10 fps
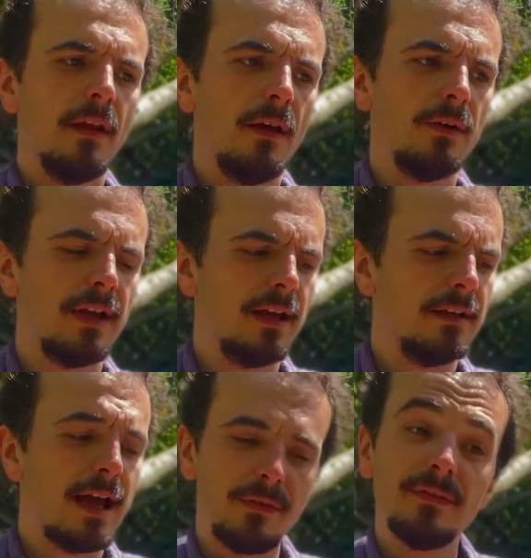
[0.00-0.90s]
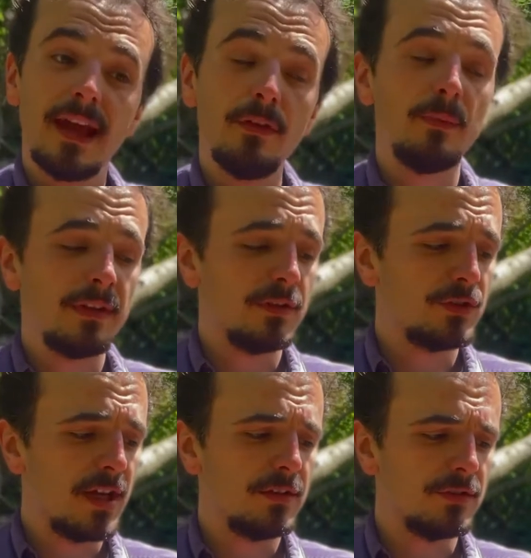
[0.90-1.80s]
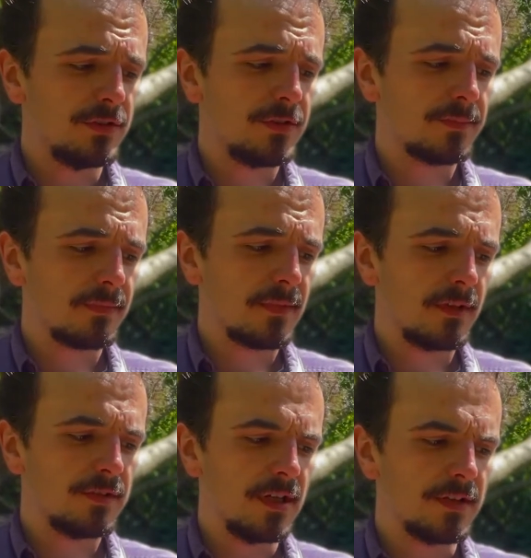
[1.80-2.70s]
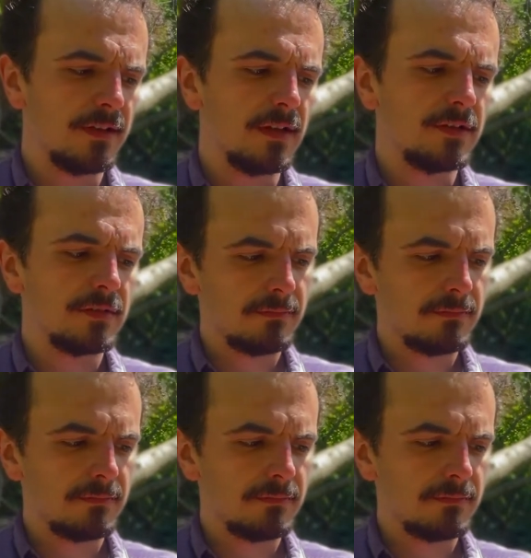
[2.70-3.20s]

Okay, now the bit that changes sounds like this.